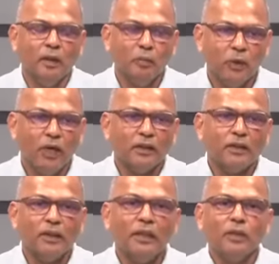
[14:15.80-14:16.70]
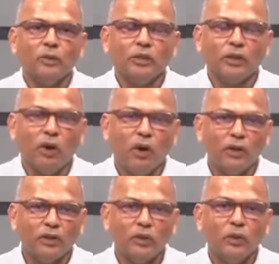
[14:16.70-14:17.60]
but it was
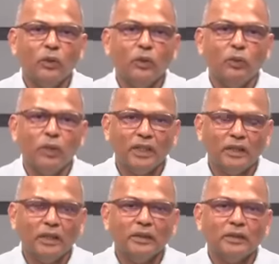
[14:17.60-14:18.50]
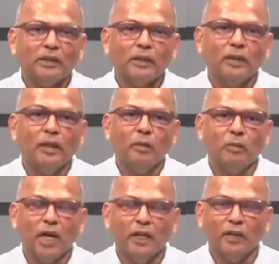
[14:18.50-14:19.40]
also witnessed
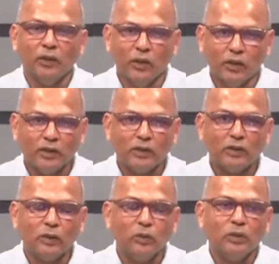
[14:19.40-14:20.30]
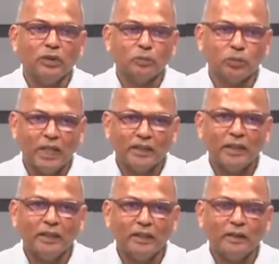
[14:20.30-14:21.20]
by a nurse who was
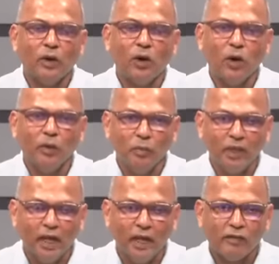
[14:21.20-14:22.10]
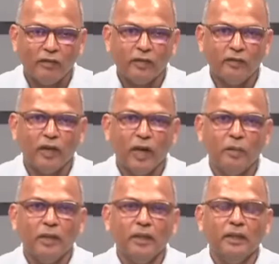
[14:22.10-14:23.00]
present on behalf of the
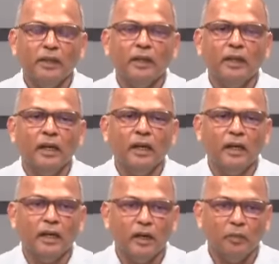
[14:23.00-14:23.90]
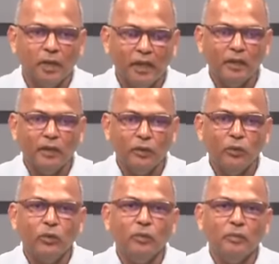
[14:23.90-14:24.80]
family in the
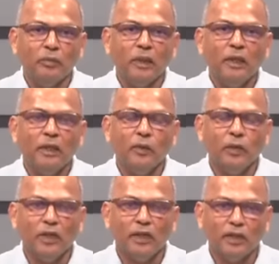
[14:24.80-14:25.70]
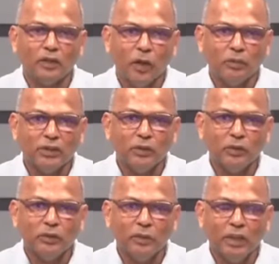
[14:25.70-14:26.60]
room where the autopsy
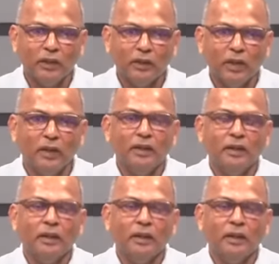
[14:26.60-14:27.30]
was being done,